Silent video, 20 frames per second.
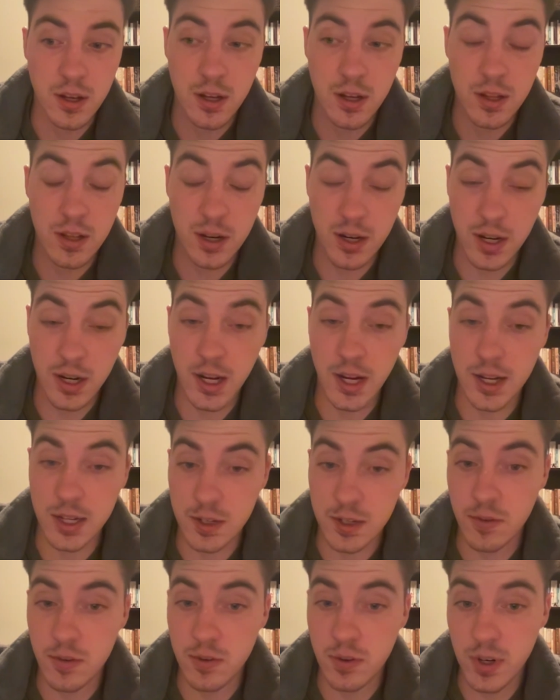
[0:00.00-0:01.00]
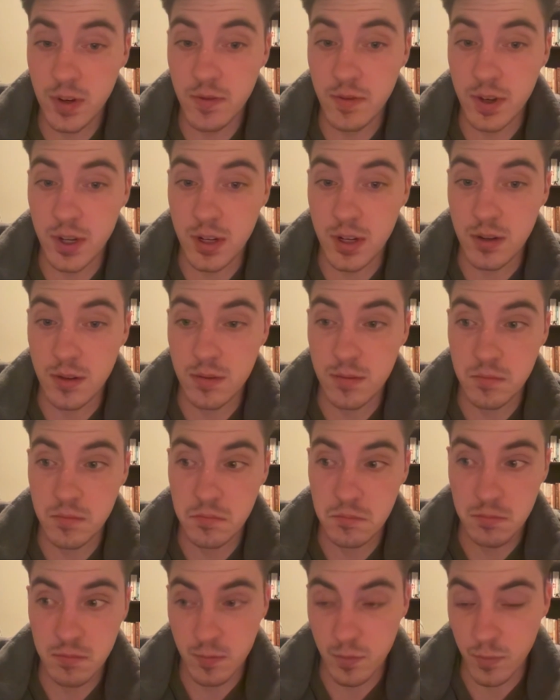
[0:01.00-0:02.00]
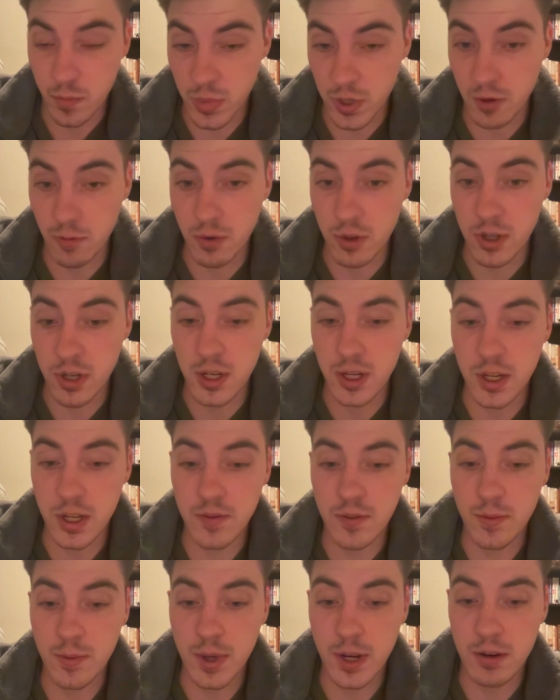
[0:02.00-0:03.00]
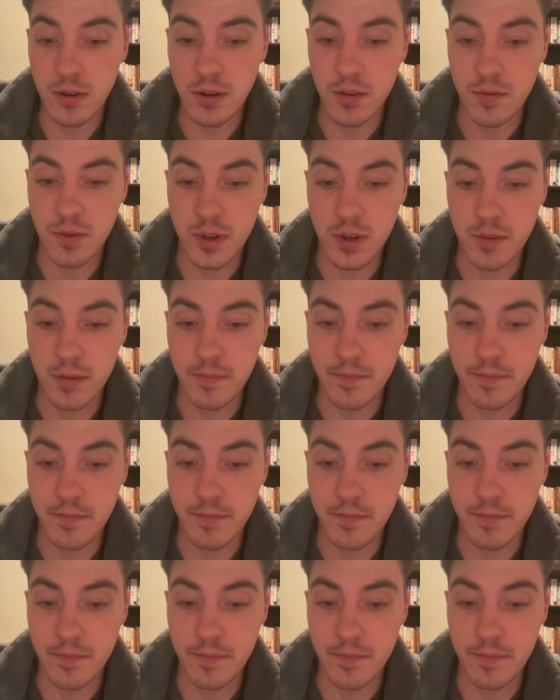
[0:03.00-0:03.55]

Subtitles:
they're going to ask for a refund. Be willing to give them that refund.